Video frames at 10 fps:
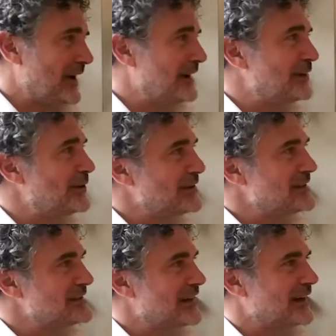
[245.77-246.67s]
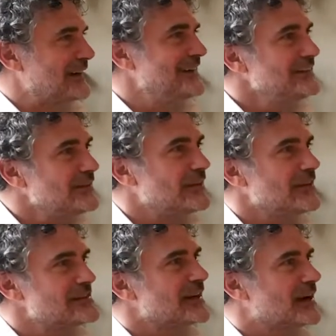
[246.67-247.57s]
I know these are little
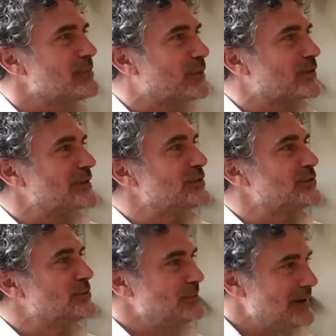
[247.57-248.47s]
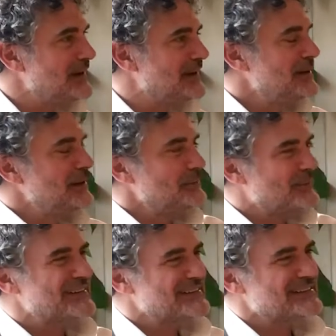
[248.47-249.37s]
things that are important to me,
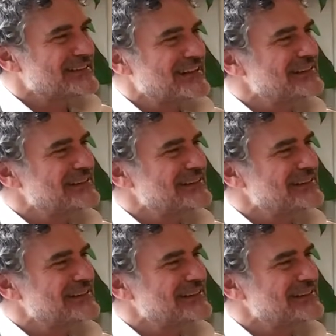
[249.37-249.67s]
but that